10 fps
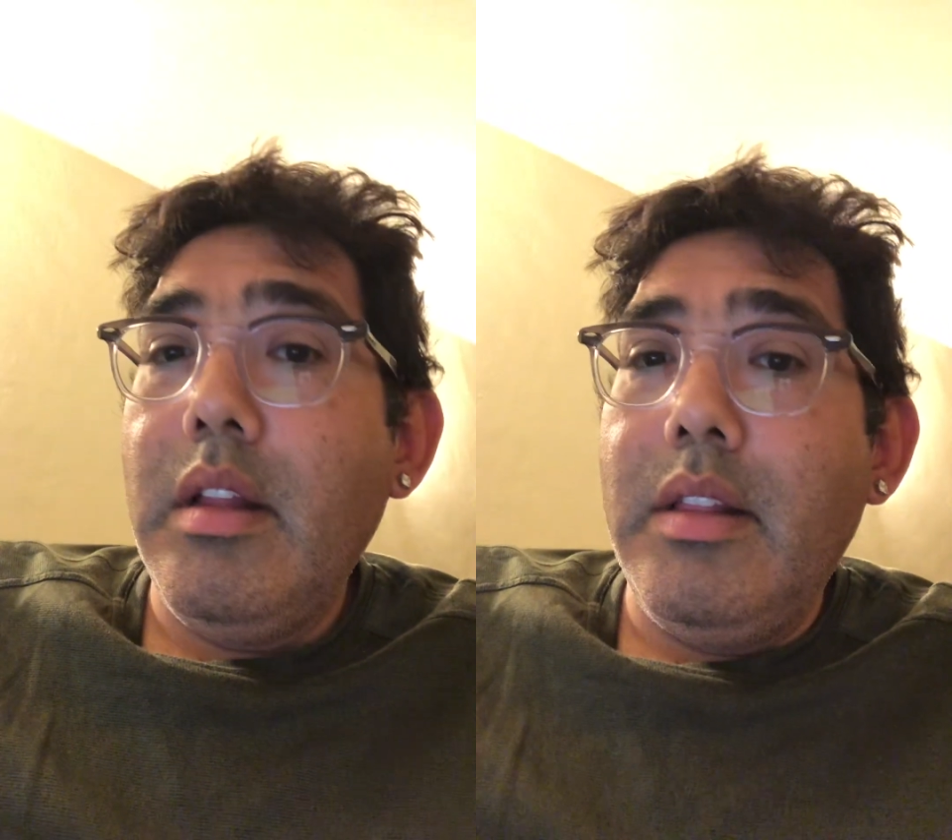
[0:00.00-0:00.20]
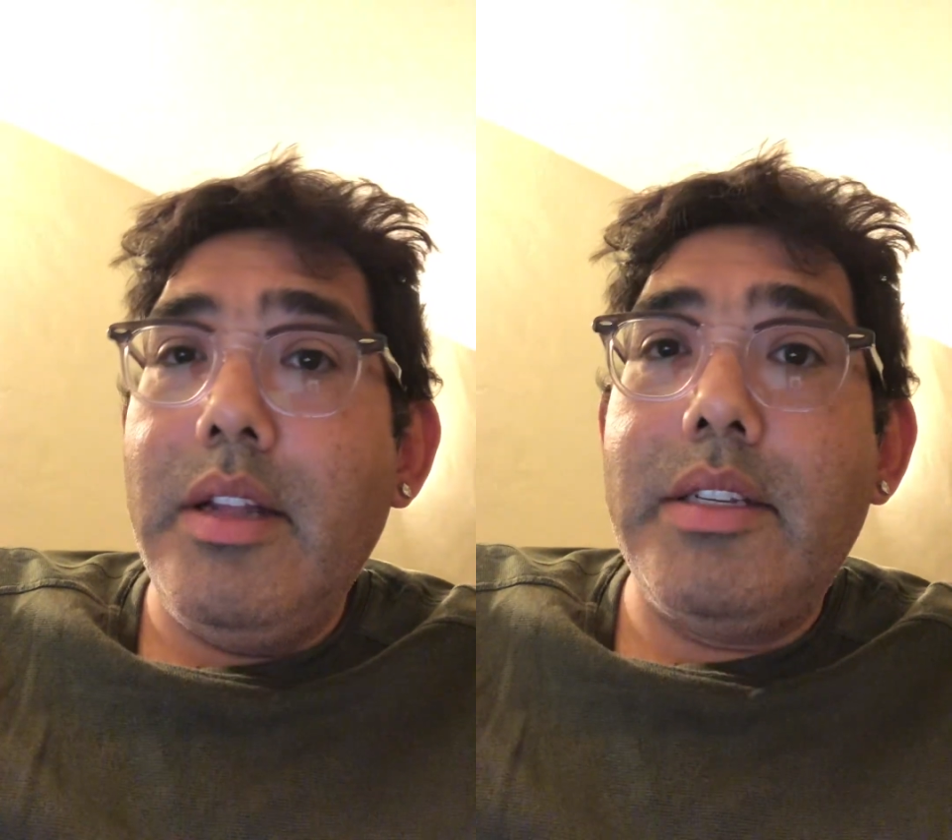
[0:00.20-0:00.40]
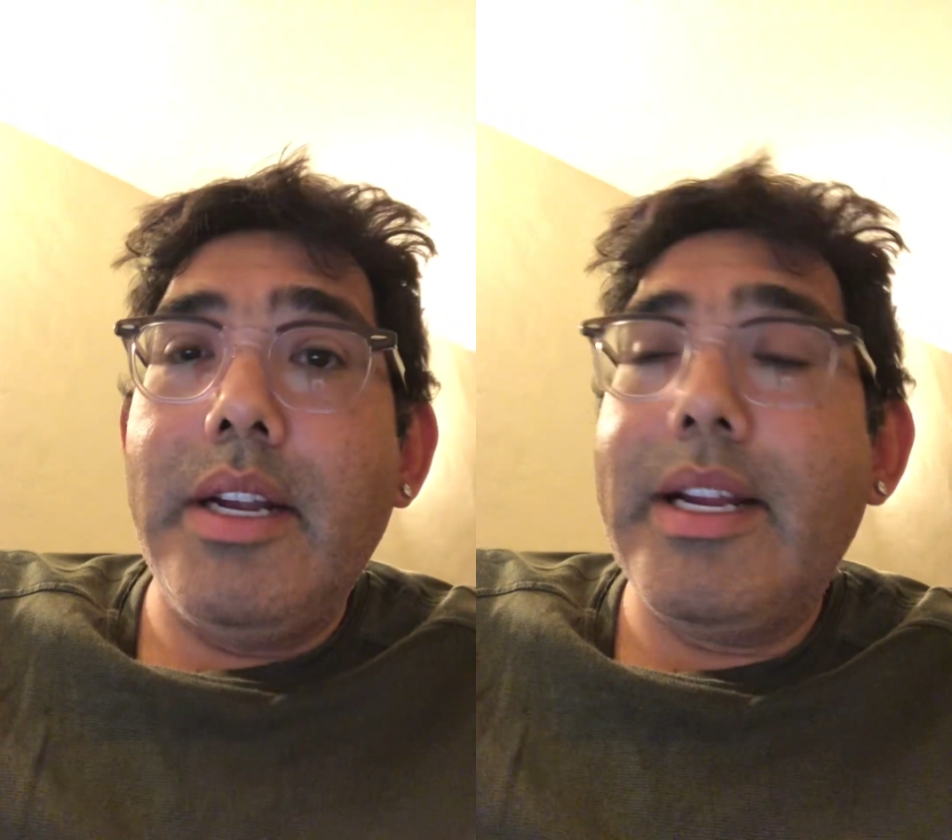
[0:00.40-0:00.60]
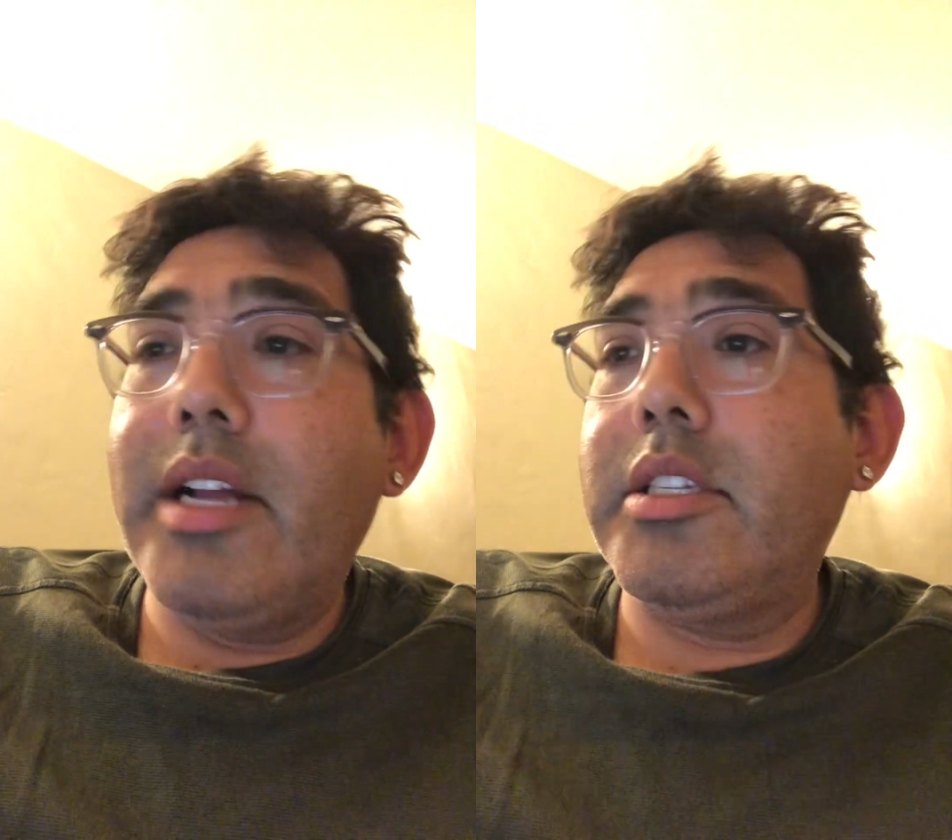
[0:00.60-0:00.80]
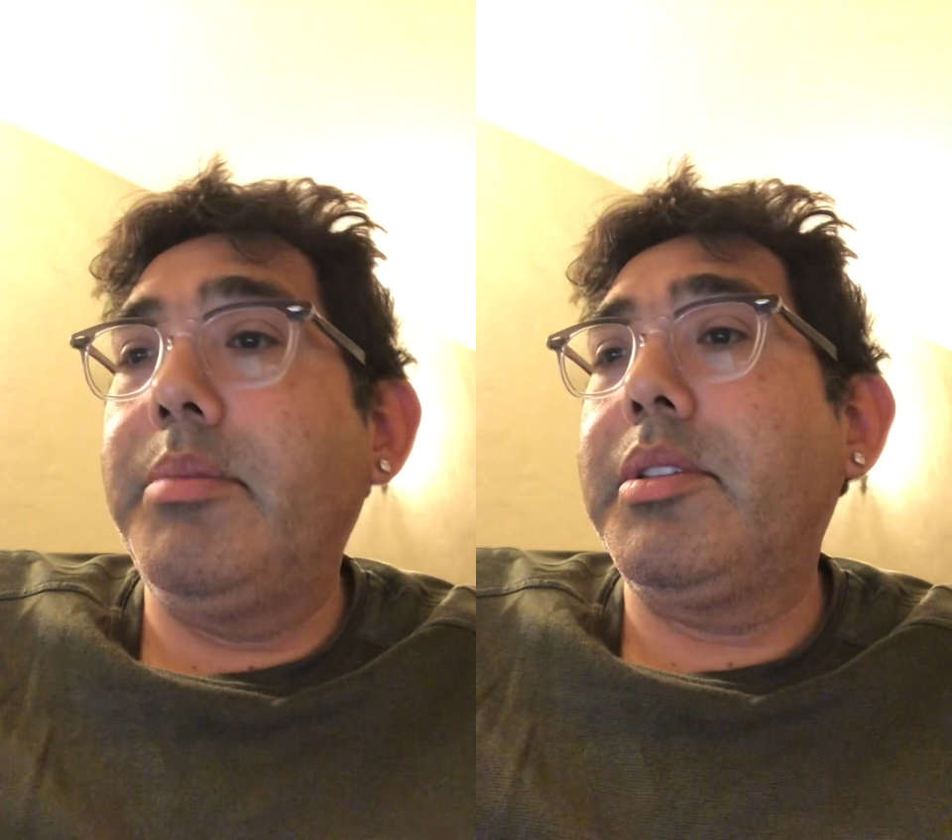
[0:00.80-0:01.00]
Let's check out
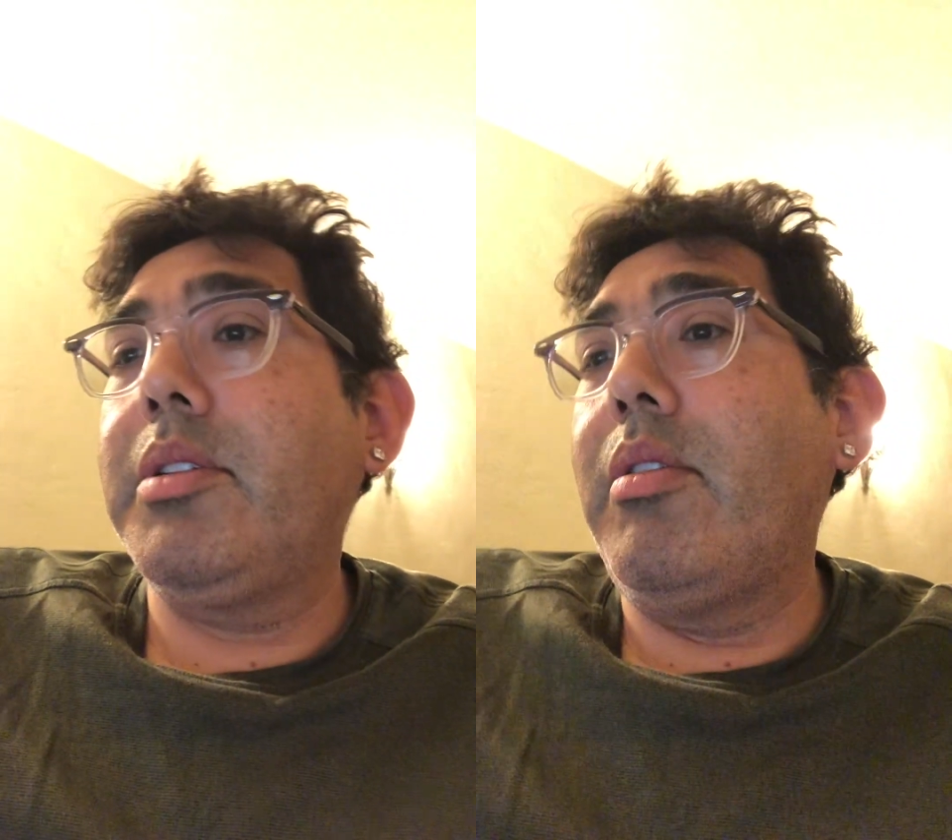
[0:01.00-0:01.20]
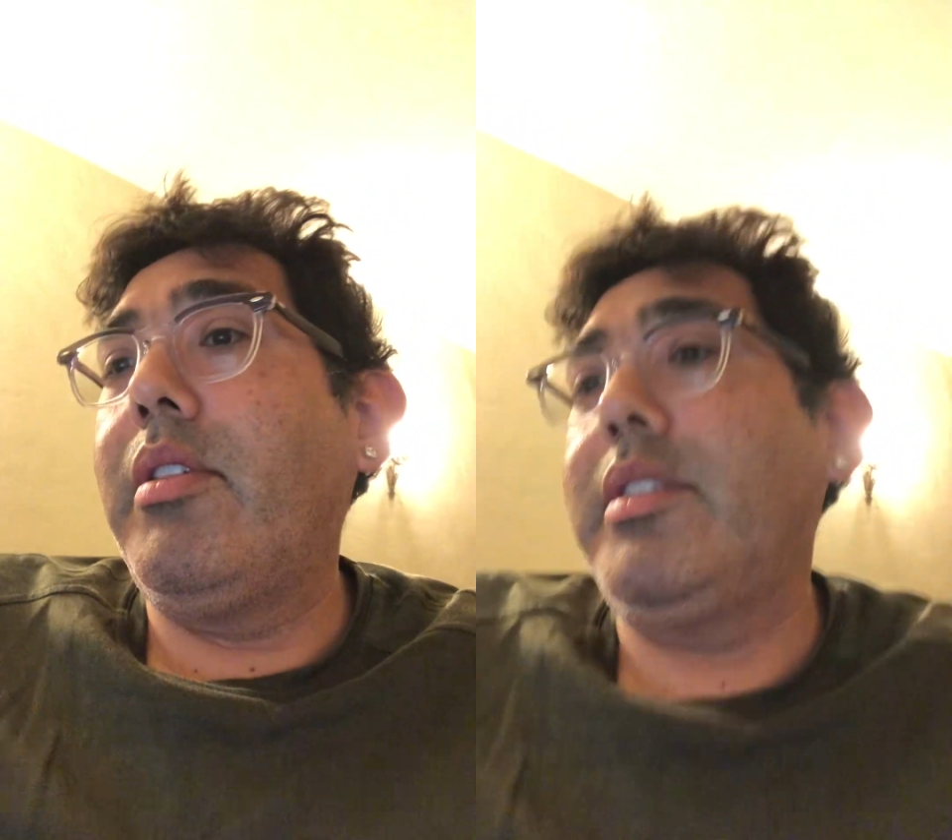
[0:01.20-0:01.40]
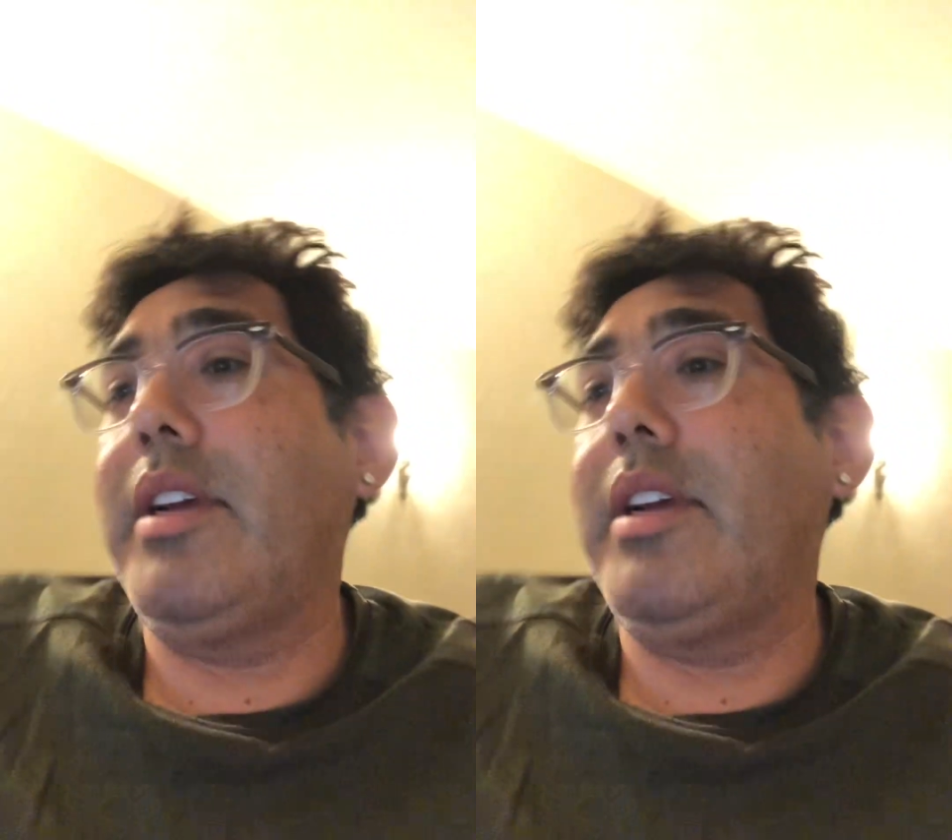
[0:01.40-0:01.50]
some scores